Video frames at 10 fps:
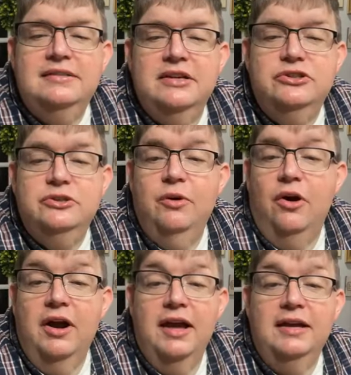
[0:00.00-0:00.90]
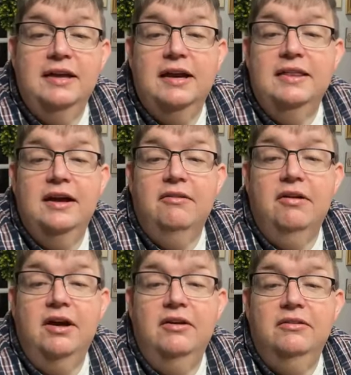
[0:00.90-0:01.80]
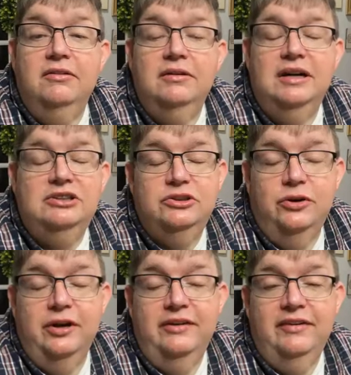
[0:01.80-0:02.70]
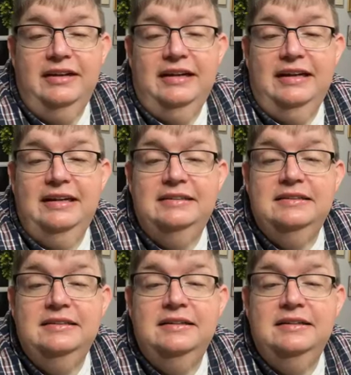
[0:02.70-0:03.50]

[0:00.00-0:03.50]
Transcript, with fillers: S H U R A? Did I get that wrong? Sorry if I did.